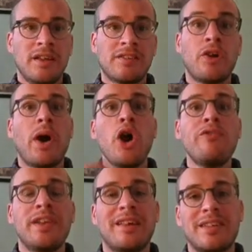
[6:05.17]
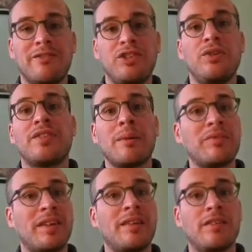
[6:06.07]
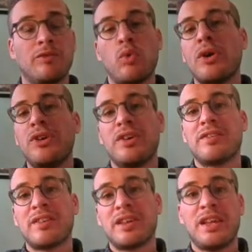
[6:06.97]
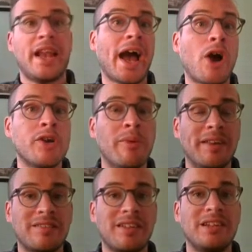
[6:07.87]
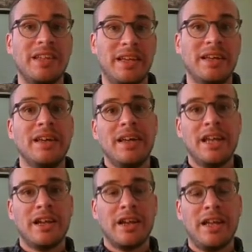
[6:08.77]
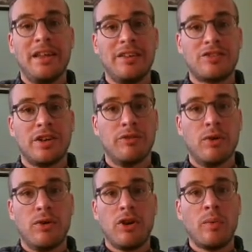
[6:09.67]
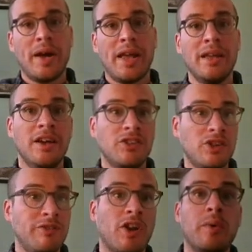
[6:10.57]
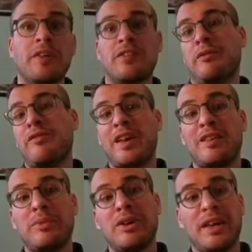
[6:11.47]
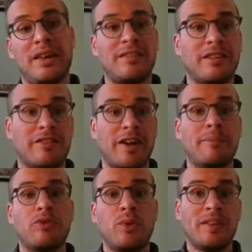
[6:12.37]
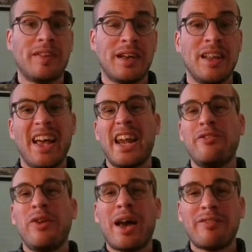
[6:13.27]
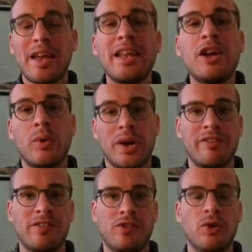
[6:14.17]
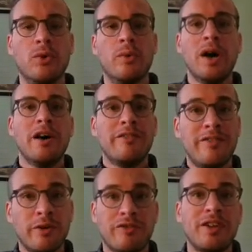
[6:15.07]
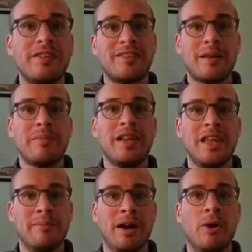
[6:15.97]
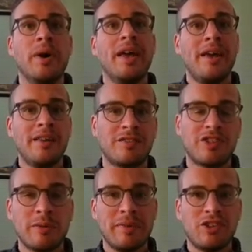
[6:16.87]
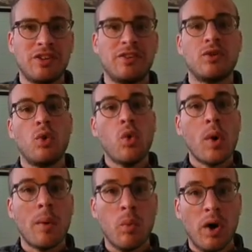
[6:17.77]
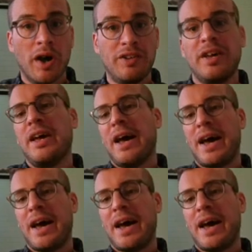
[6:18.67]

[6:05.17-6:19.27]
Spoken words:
So hopefully that's given you some sense of what you can study and how you might study it here in history at Royal Holloway. Do follow us on Facebook, Instagram, Twitter, and if you have any queries at all, feel free to send me an email, historyadmissions@rhul.ac.uk.